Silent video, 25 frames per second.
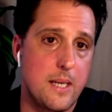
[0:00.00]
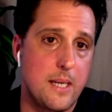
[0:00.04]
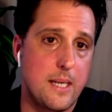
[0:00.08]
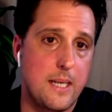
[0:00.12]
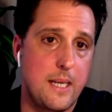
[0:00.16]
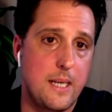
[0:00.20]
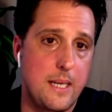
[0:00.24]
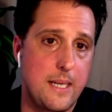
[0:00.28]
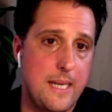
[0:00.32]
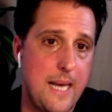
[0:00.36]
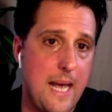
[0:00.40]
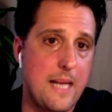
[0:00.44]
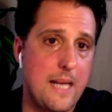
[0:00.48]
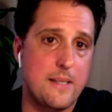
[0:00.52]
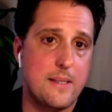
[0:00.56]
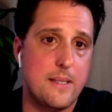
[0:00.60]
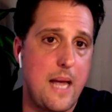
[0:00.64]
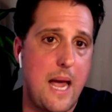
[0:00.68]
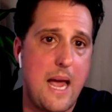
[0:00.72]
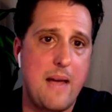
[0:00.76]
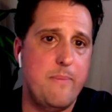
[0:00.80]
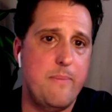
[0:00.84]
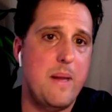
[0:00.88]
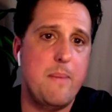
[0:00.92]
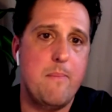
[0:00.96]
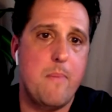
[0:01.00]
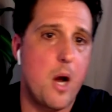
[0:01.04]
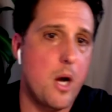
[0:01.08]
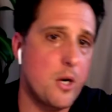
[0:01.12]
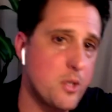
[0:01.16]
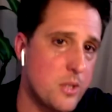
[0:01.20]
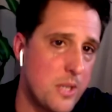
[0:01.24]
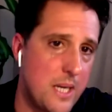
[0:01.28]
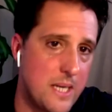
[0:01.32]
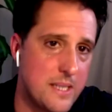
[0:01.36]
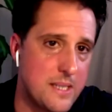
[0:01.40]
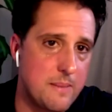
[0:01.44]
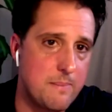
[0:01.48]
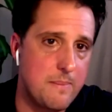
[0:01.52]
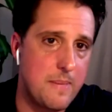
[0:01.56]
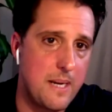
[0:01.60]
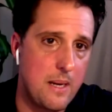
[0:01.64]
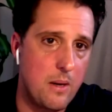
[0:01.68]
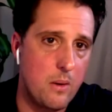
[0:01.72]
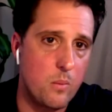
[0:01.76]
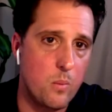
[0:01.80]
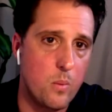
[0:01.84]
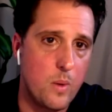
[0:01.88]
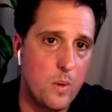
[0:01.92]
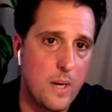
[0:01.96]
Like, yes, I've been marginalized in
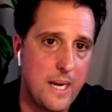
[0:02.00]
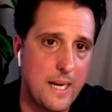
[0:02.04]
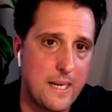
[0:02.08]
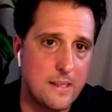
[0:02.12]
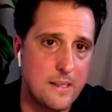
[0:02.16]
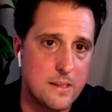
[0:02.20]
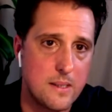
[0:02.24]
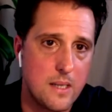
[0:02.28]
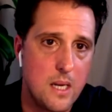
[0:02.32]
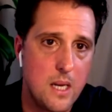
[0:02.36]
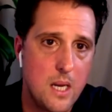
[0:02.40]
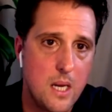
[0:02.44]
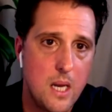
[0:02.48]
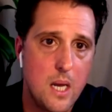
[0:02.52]
my own ways,